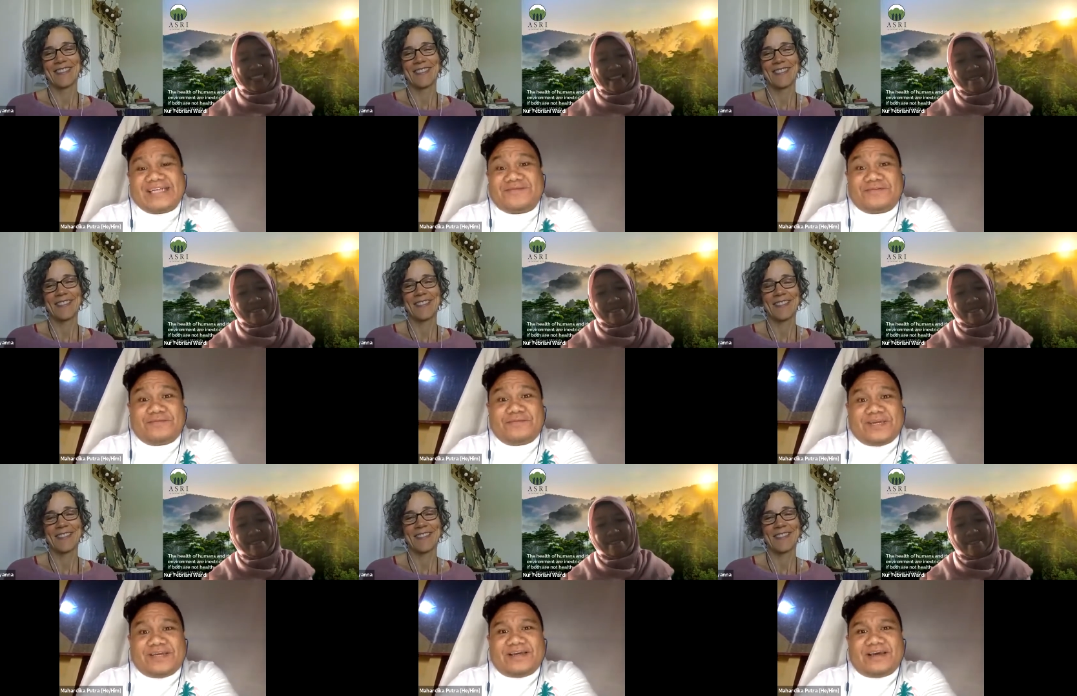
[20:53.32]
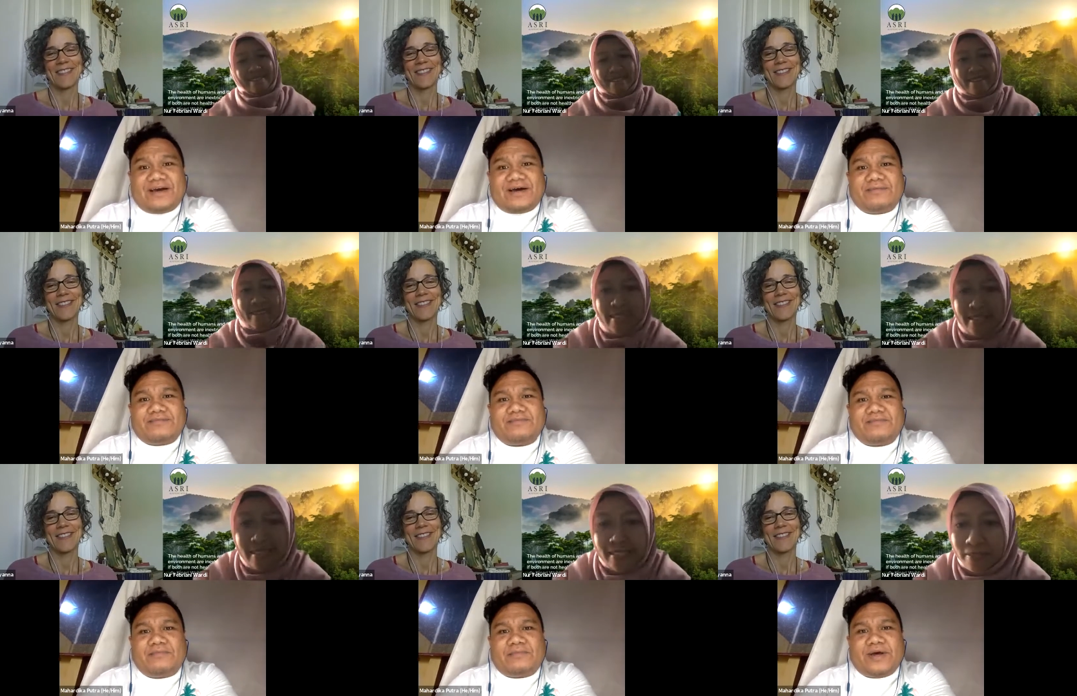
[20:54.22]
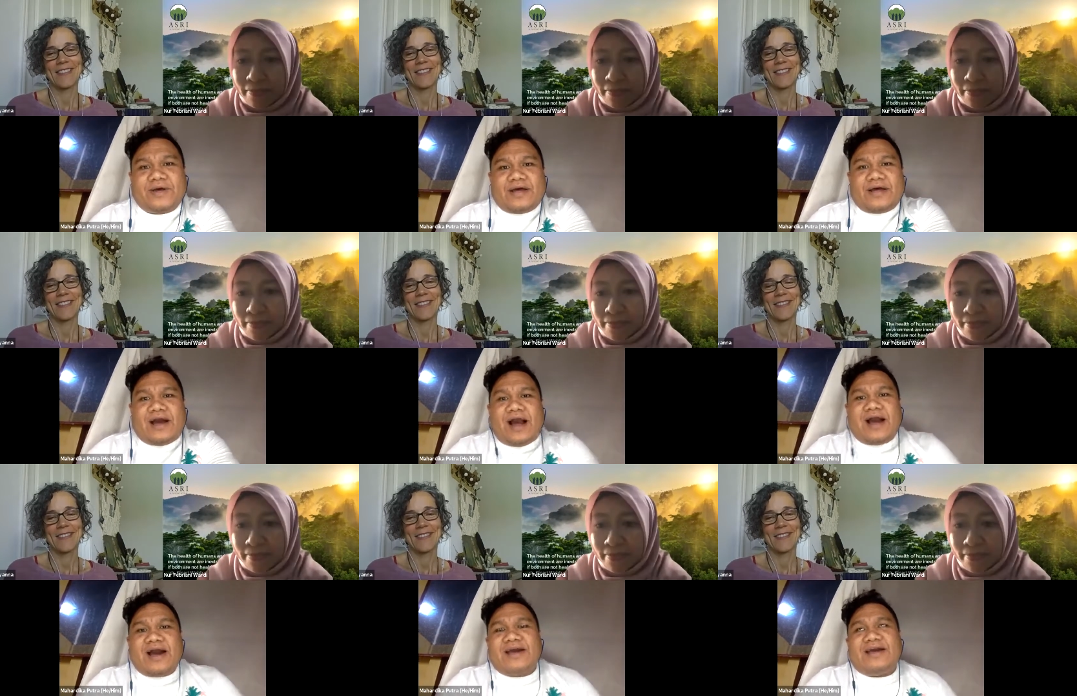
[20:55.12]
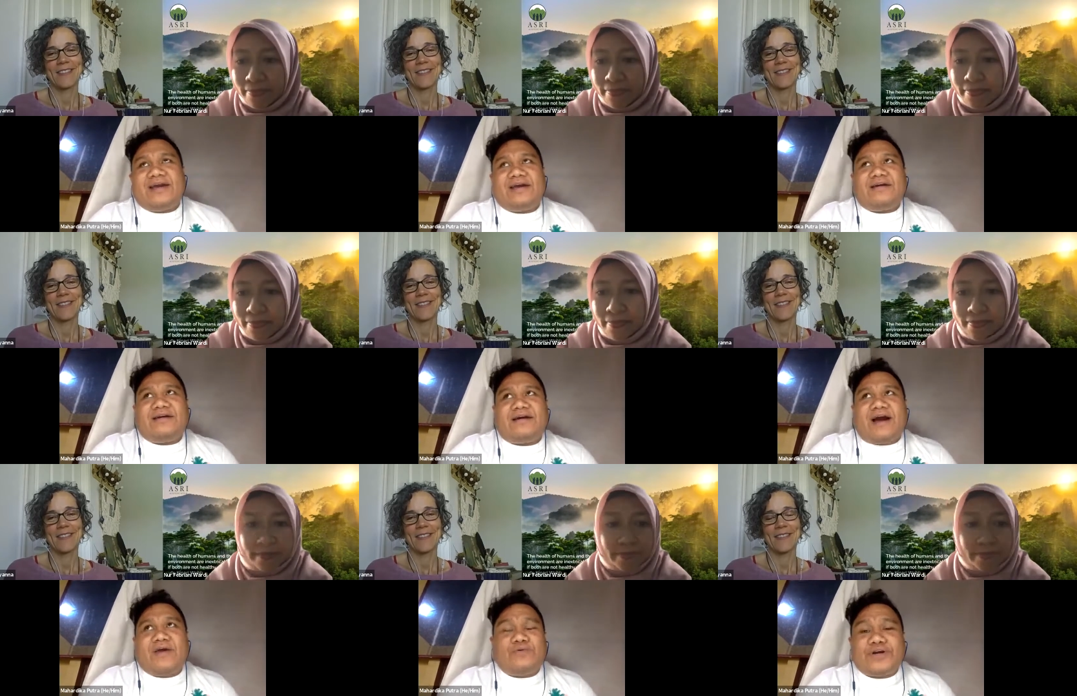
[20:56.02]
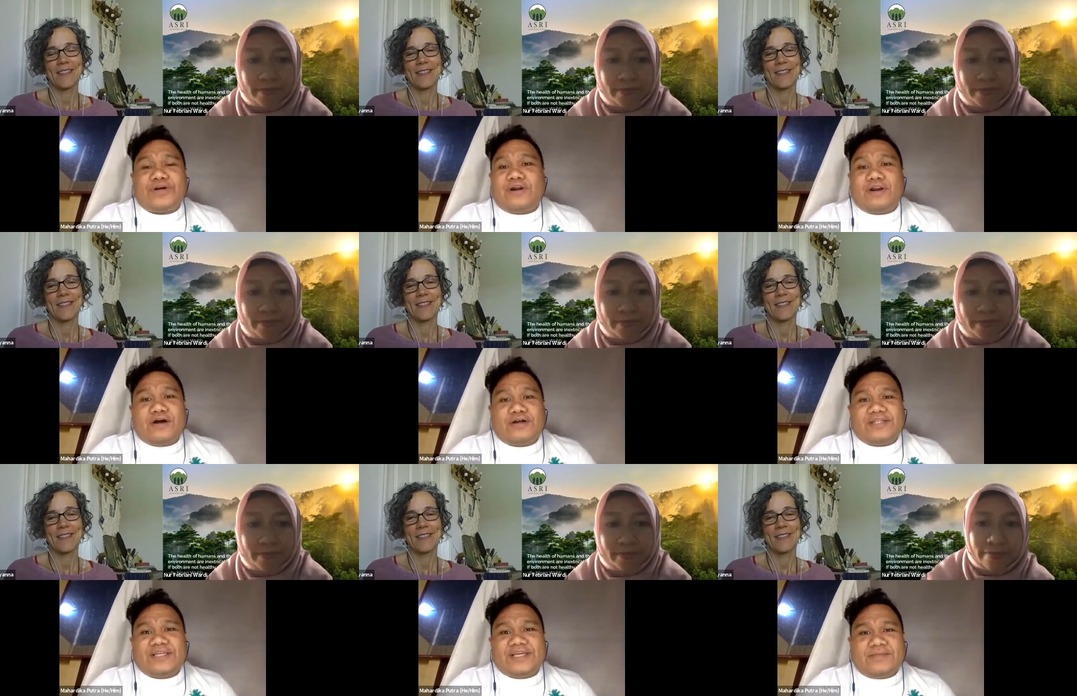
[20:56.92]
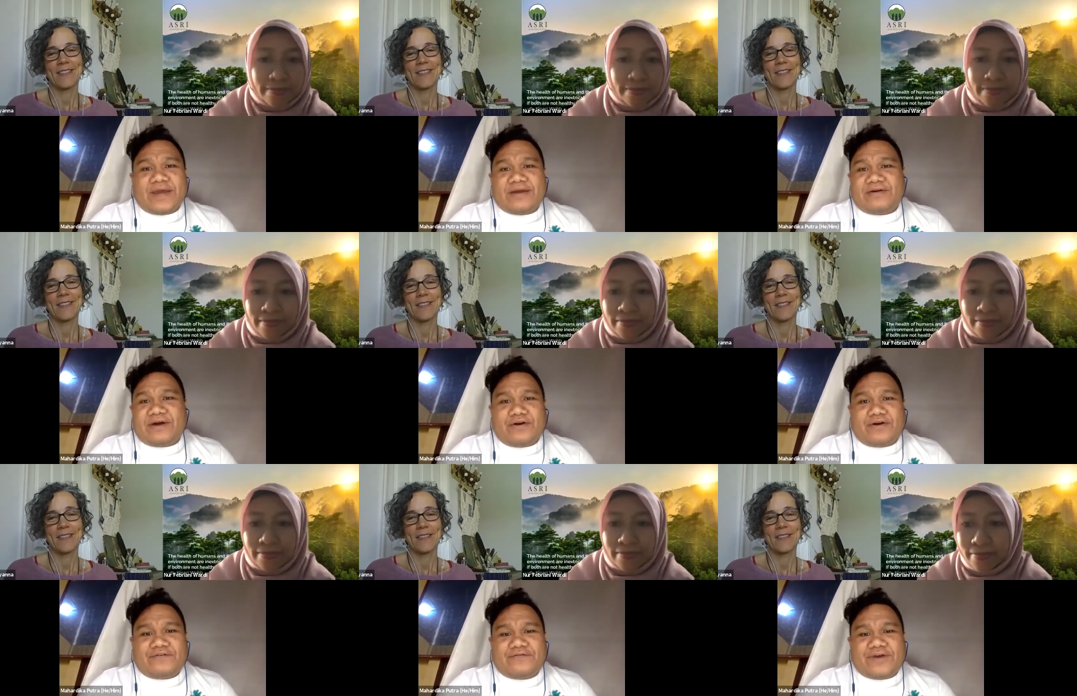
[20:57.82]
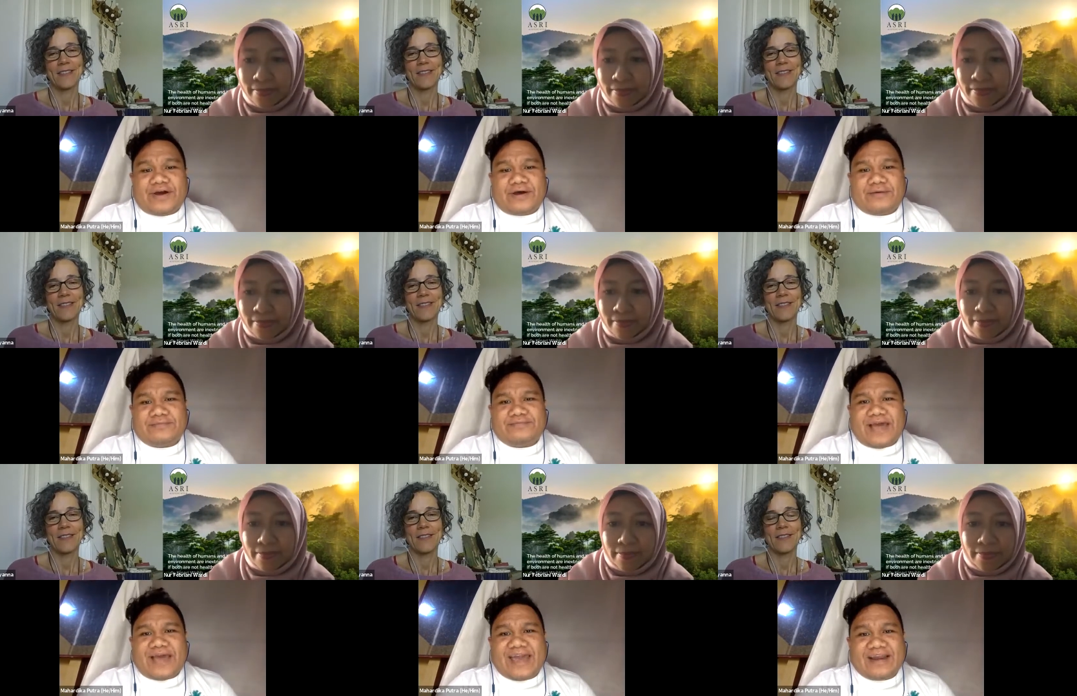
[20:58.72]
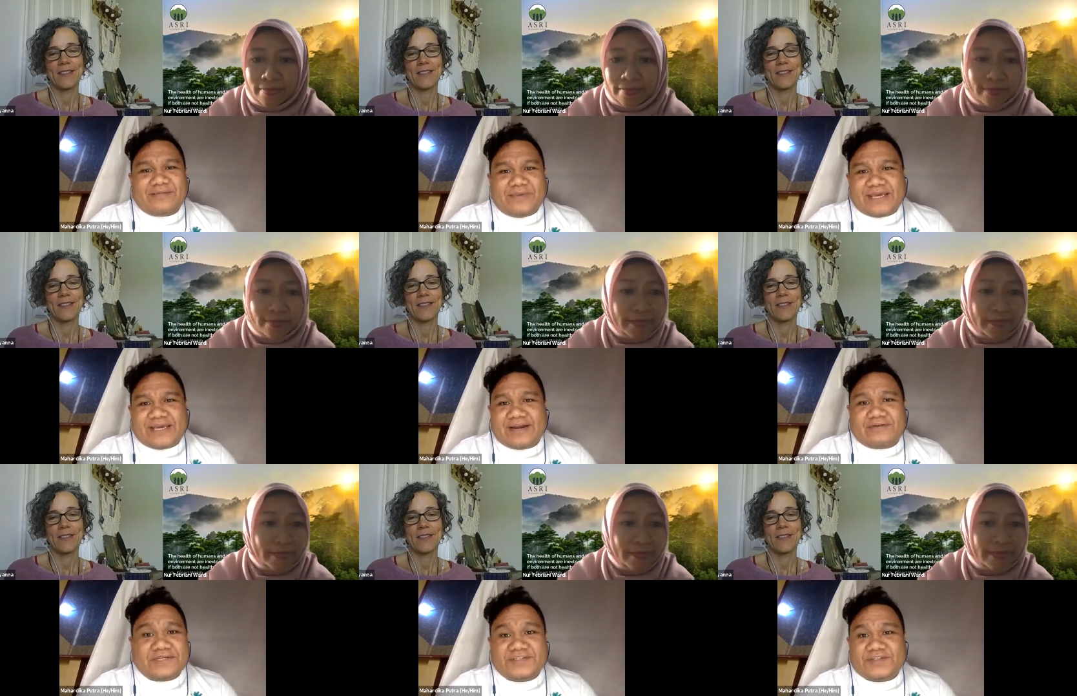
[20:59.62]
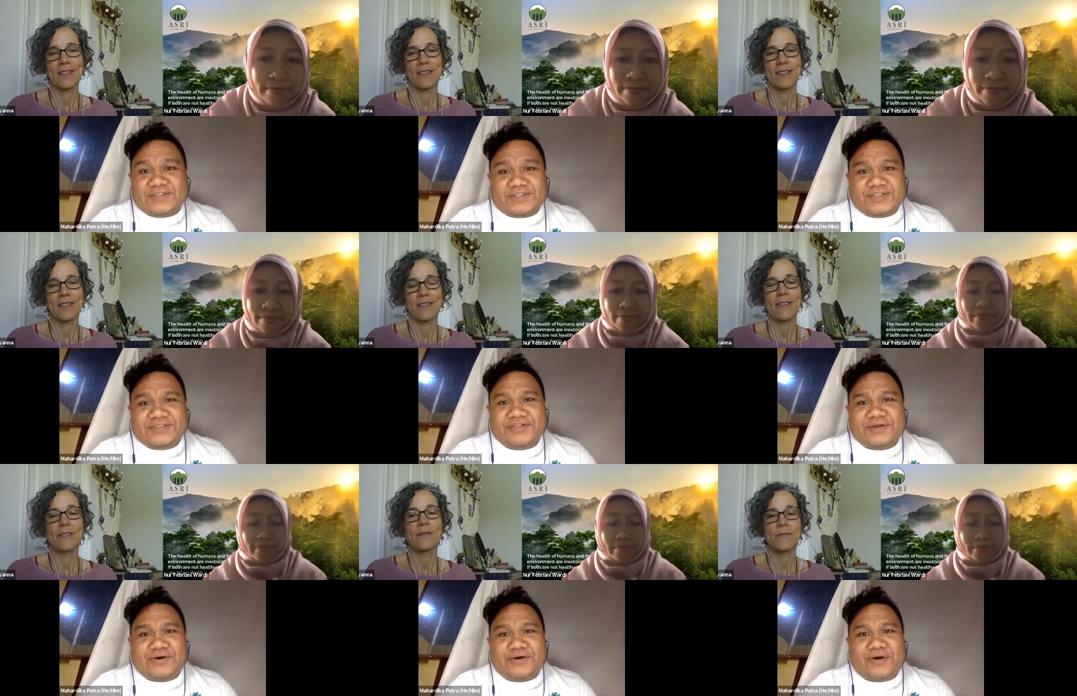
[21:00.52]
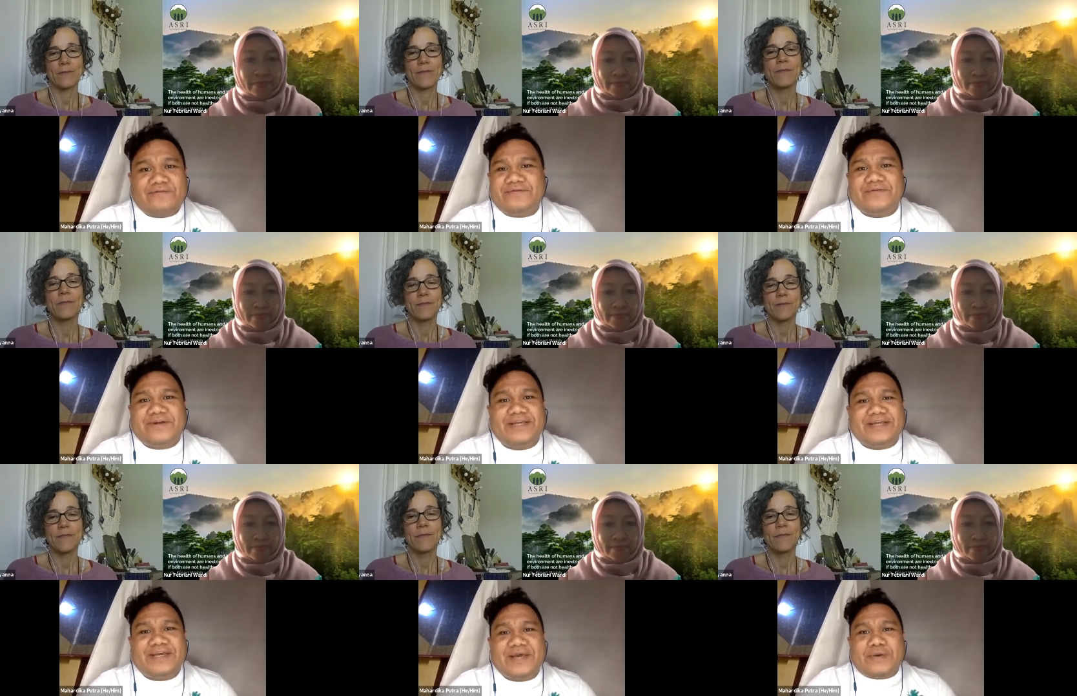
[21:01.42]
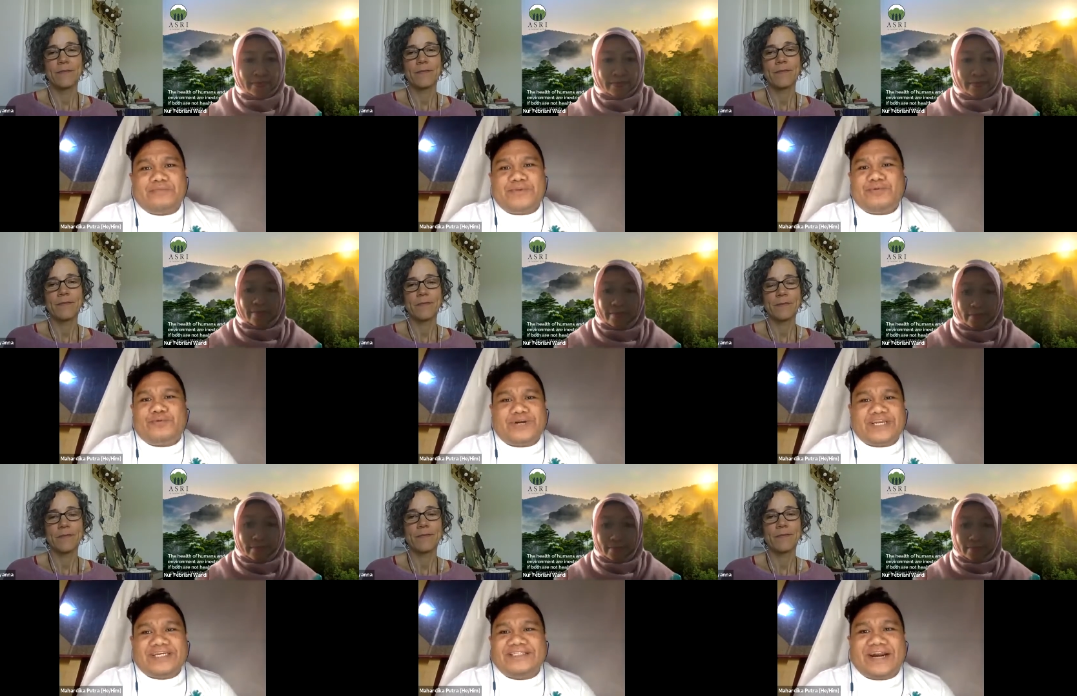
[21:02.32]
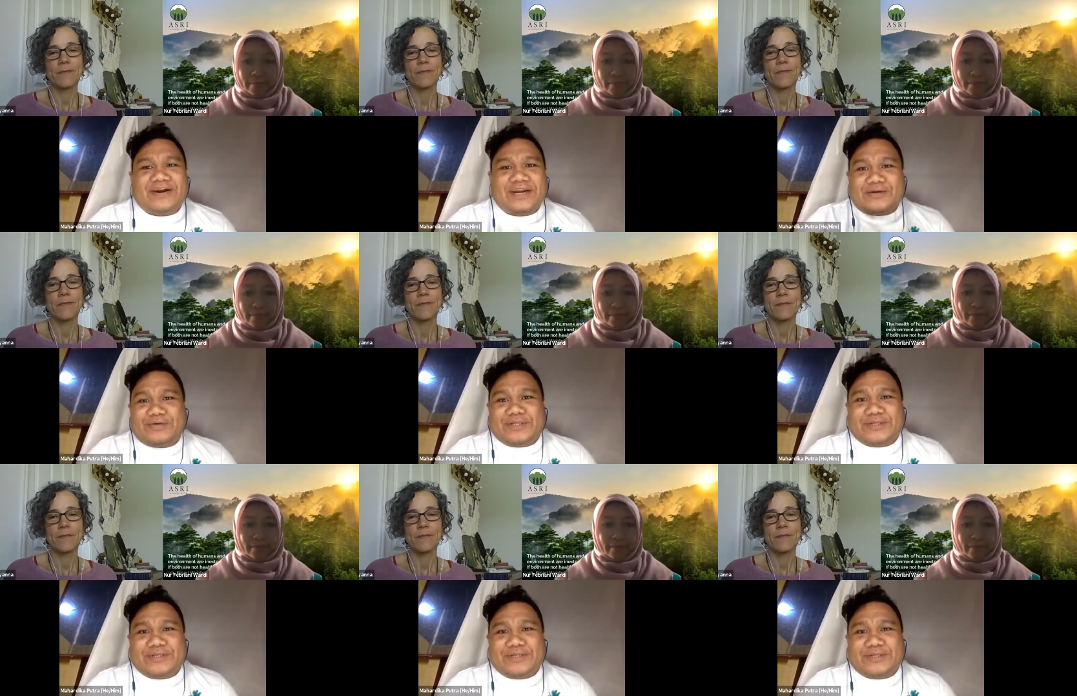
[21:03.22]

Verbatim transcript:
Speaker 1: as for me, um, I I work a lot in the background of um, academic and research, so I've never really been working directly with